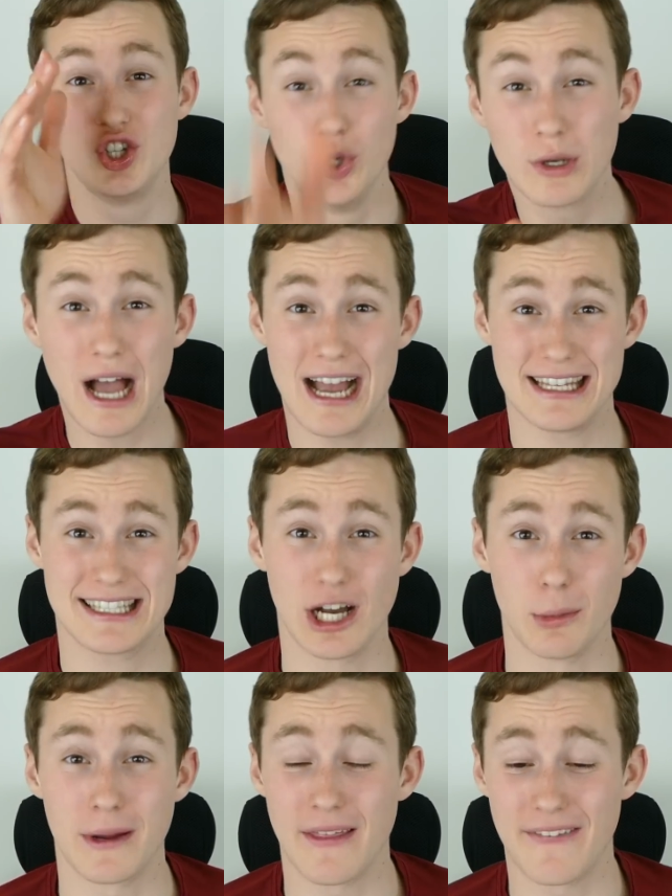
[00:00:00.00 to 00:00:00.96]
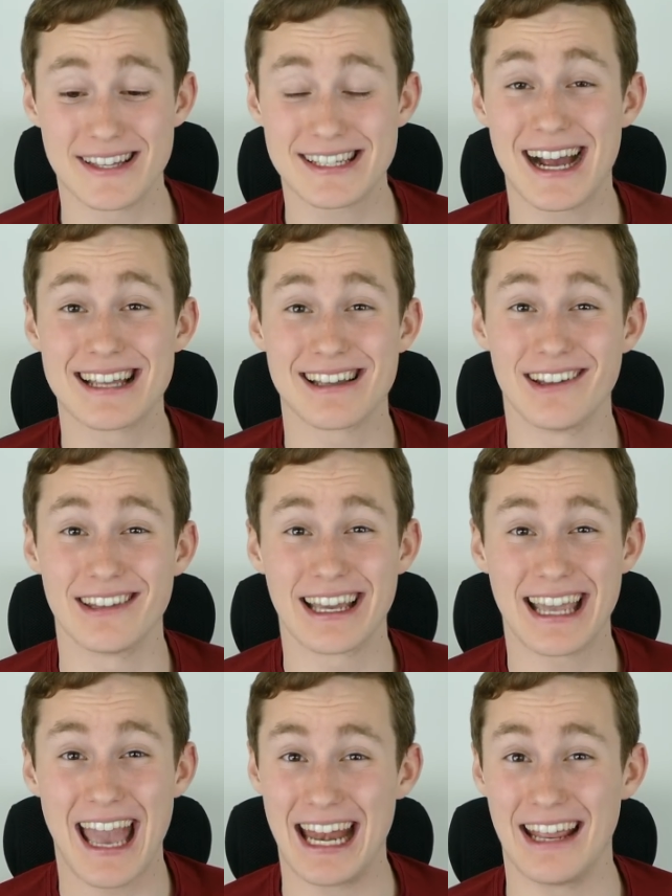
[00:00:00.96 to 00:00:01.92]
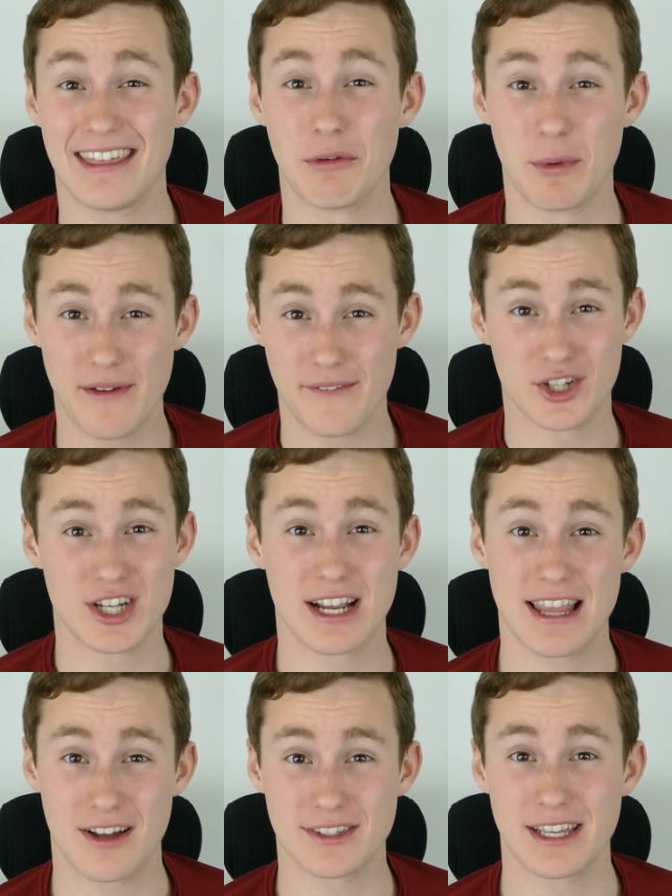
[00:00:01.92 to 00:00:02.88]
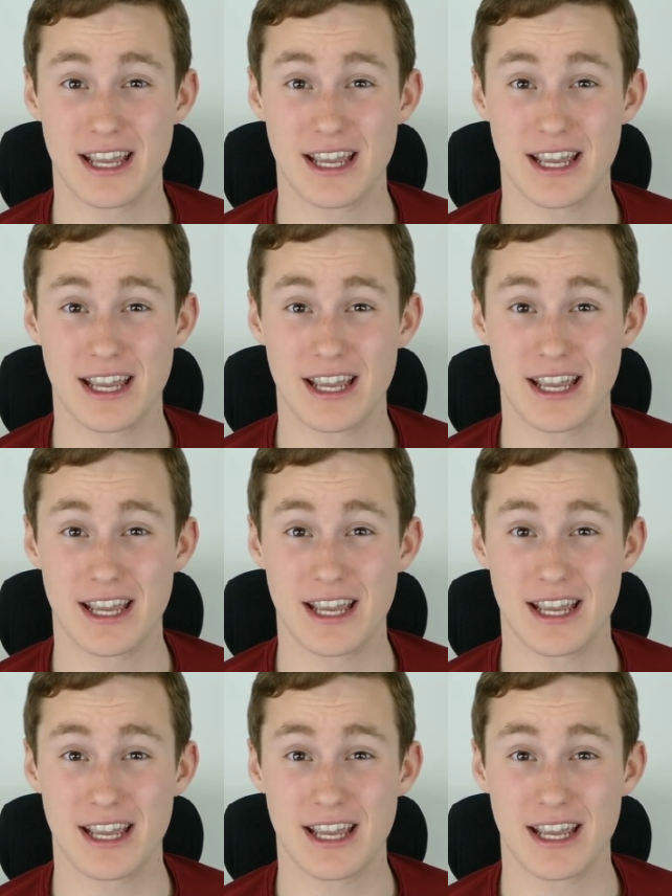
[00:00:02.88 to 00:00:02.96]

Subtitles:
You guys tell me that this guy is unlike anything we've ever checked out